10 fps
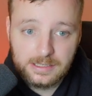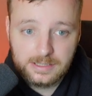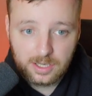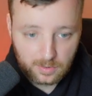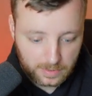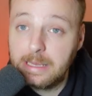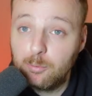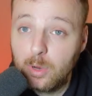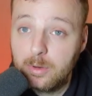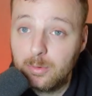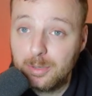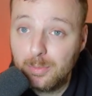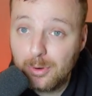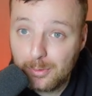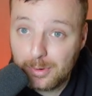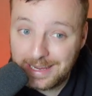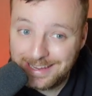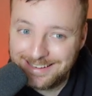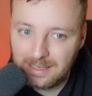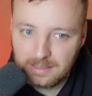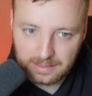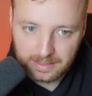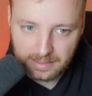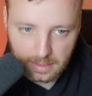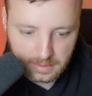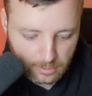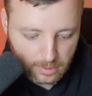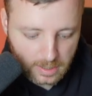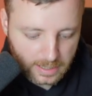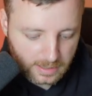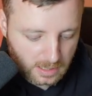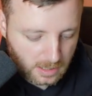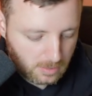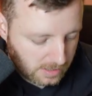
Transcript: So in where we want to pull in the data, so our ID,